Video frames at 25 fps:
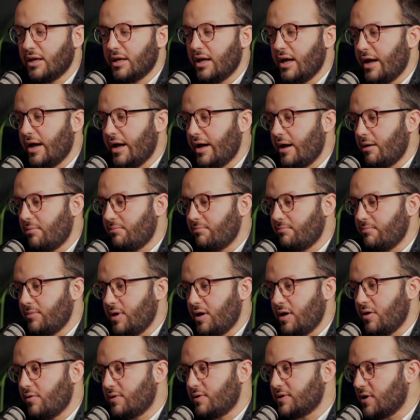
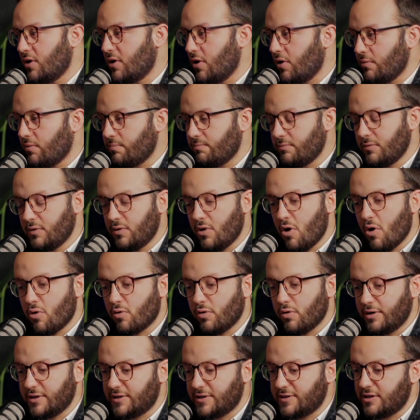It's all local
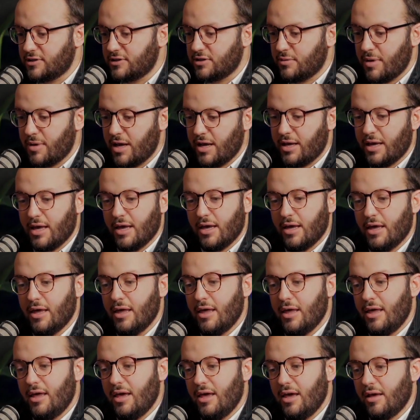decision making.
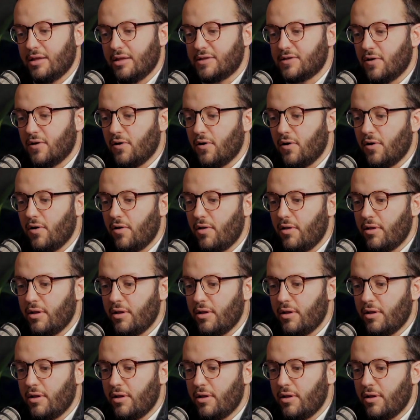It's all,